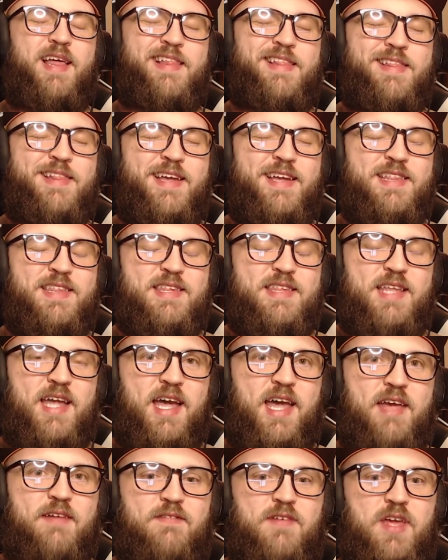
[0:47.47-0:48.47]
let's
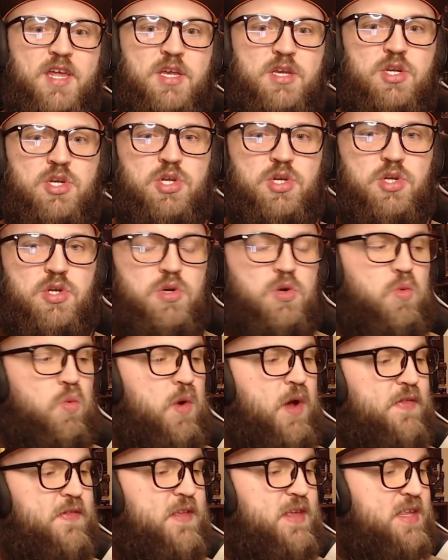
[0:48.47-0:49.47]
dive into
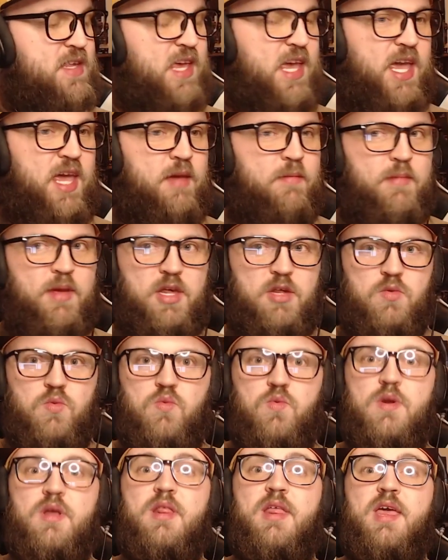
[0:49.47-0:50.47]
what this game is
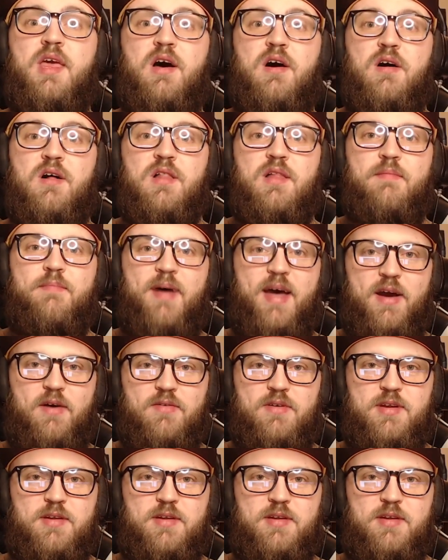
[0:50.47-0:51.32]
really all about.